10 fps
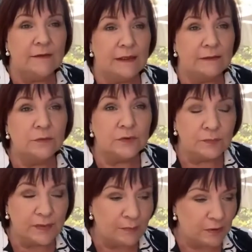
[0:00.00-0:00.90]
than would
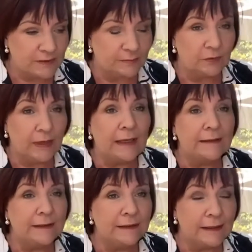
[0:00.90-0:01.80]
be possible
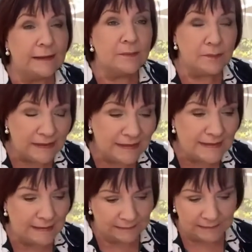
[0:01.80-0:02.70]
in an
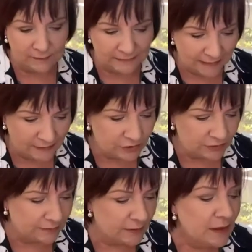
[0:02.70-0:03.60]
immediate liquidation.